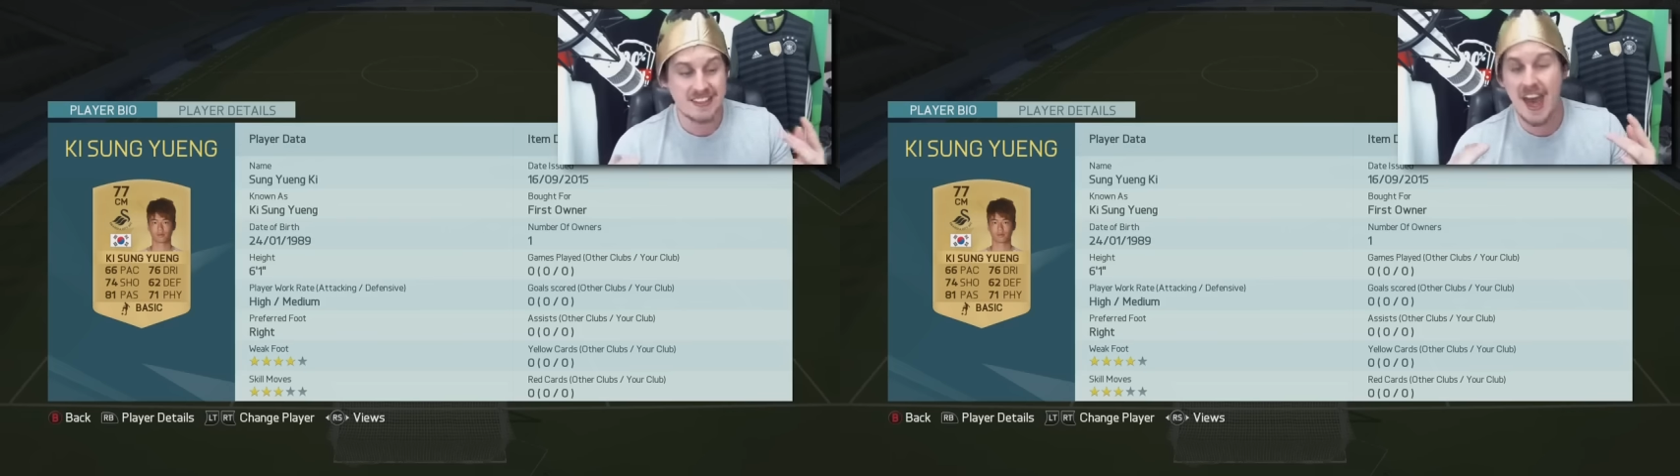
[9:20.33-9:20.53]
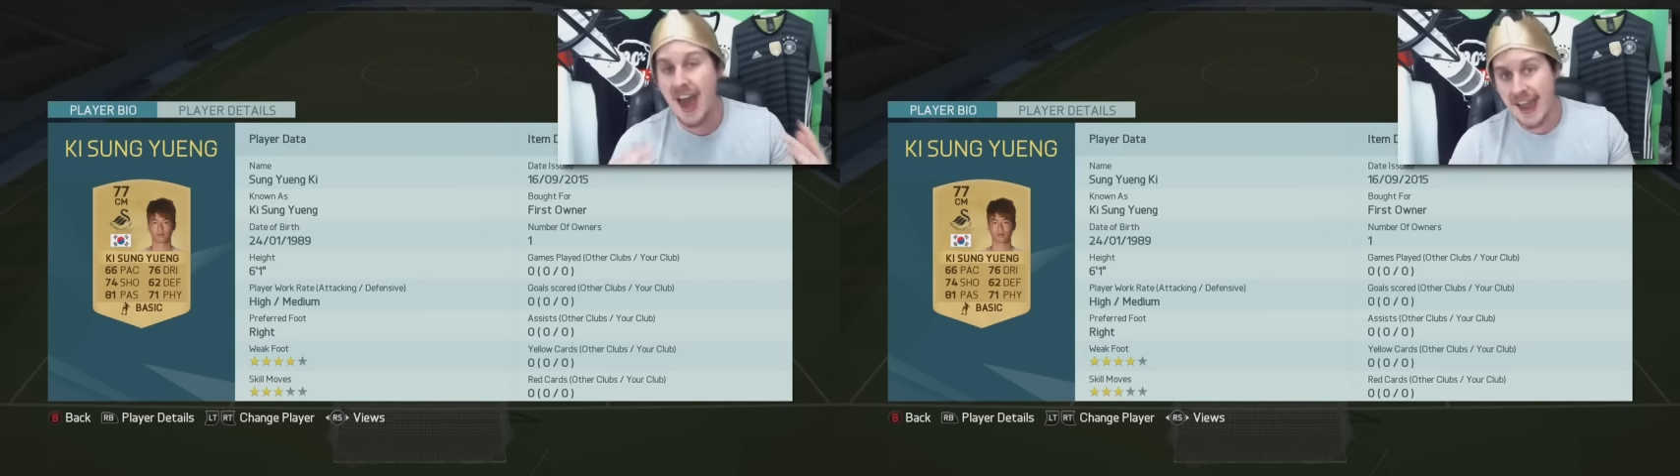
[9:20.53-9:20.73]

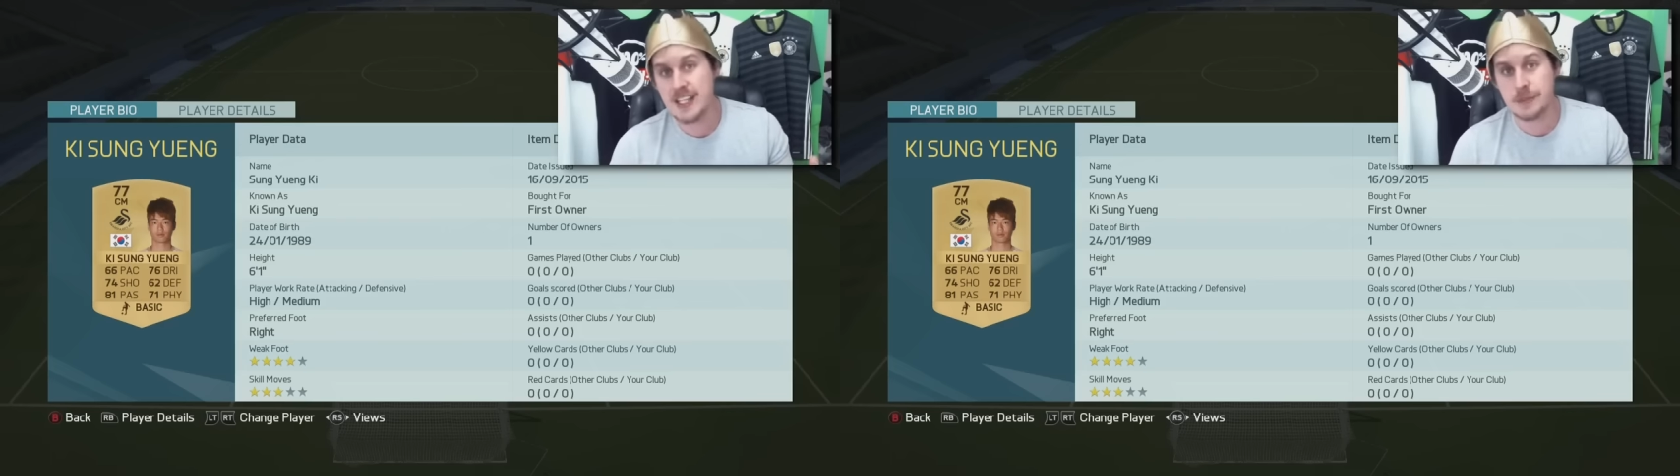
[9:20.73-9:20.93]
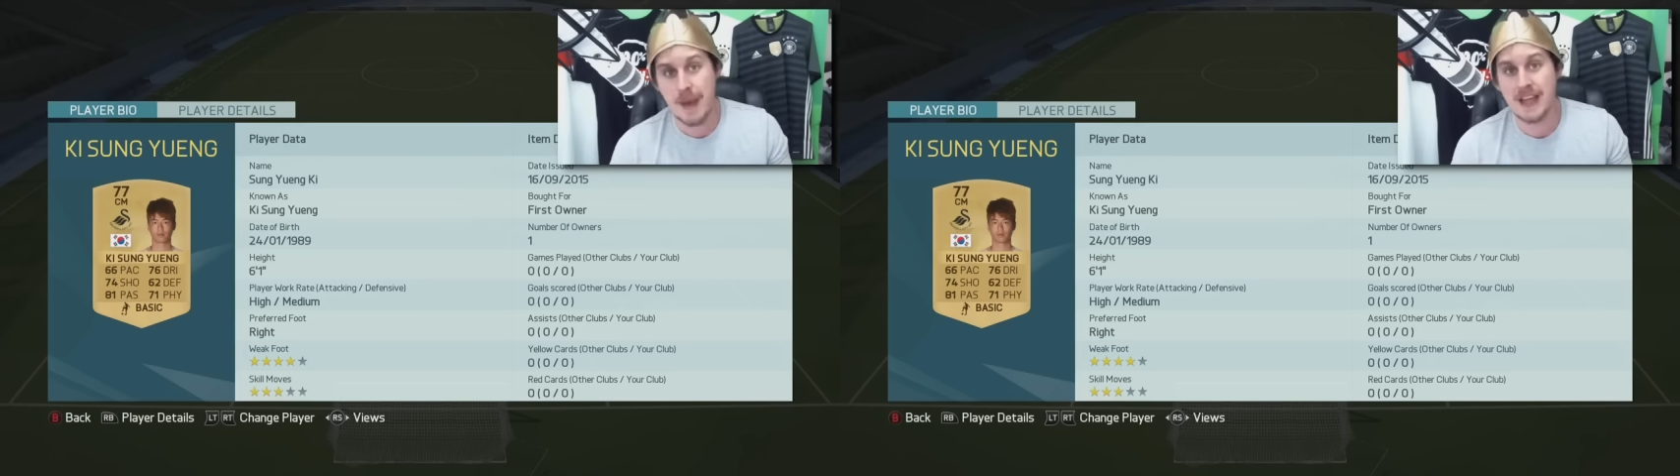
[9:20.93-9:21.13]
has the
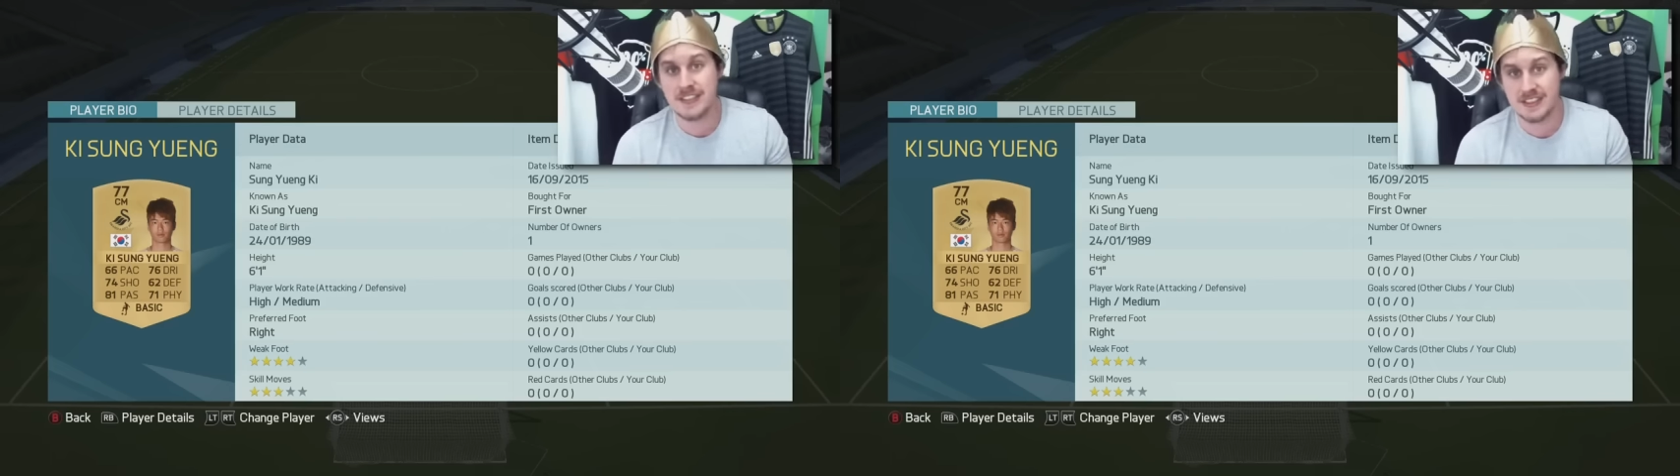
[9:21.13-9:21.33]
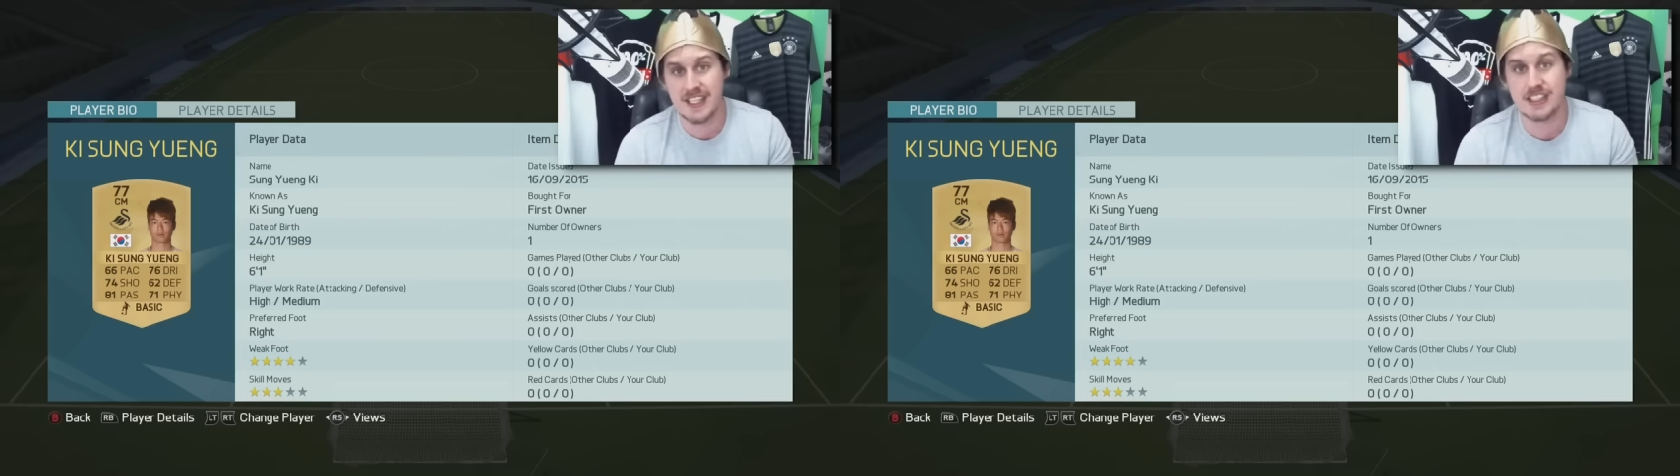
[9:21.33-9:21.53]
highest
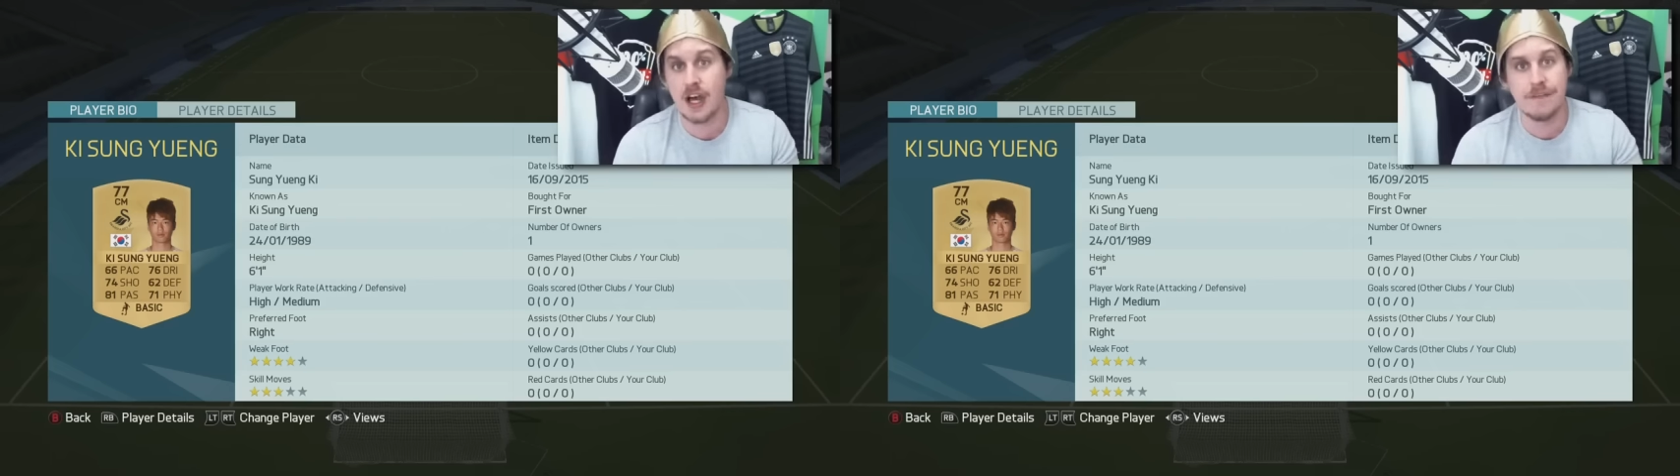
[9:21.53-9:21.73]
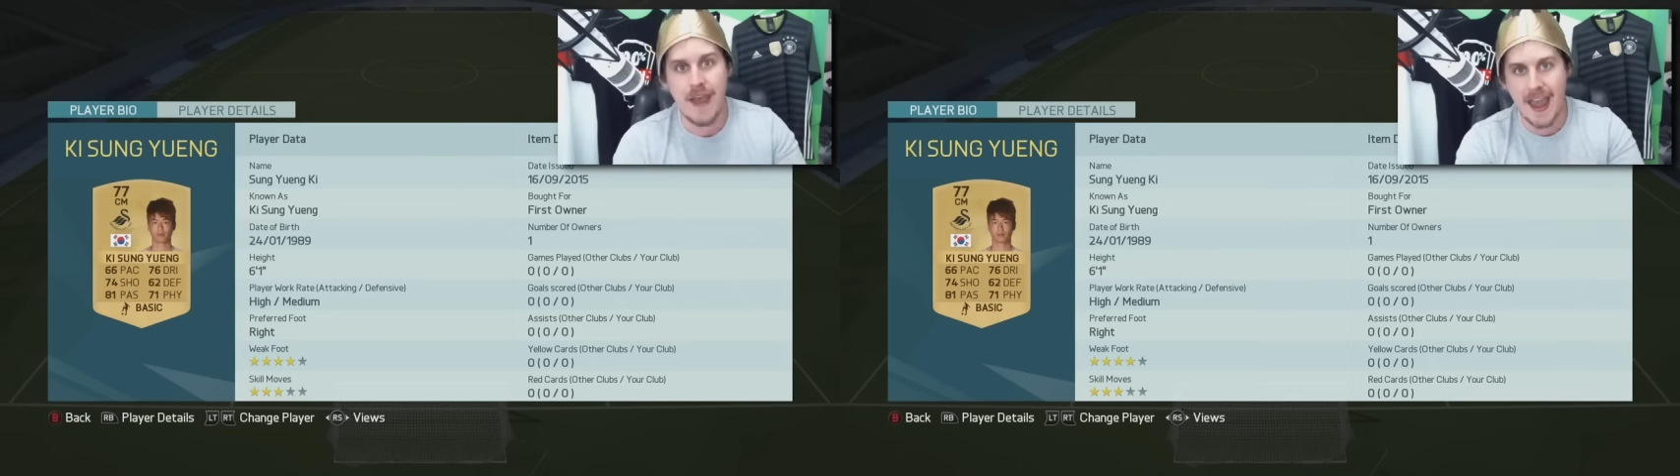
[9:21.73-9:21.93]
pass
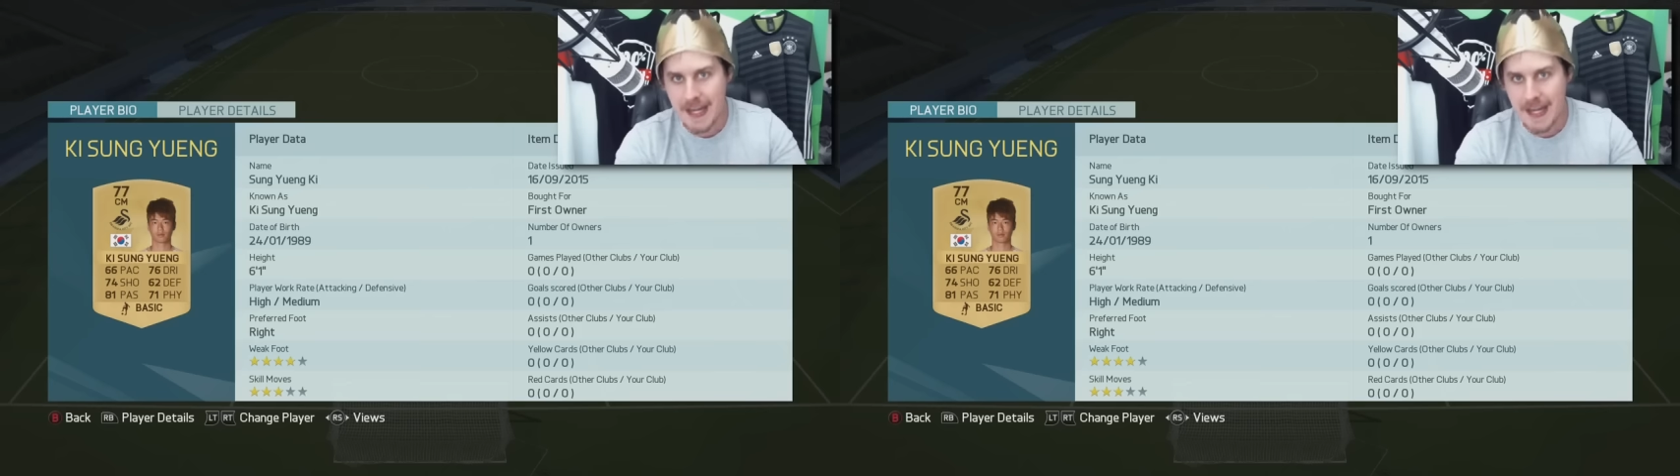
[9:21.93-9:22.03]
success of